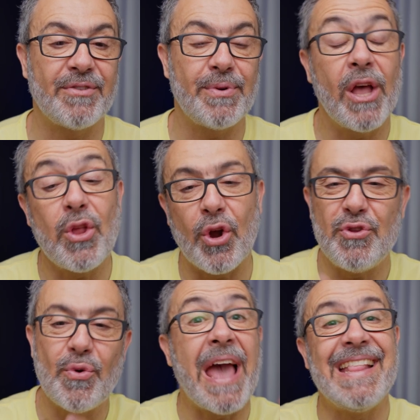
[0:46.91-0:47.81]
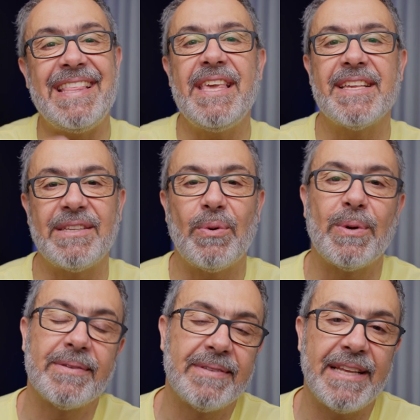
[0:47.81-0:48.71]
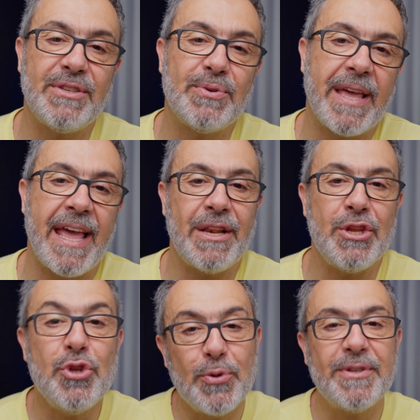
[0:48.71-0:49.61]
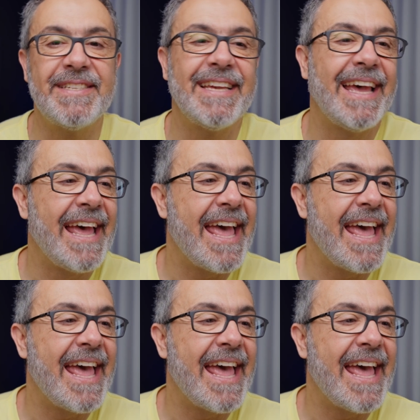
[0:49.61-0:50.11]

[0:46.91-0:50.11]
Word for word: create or new ideas that you can use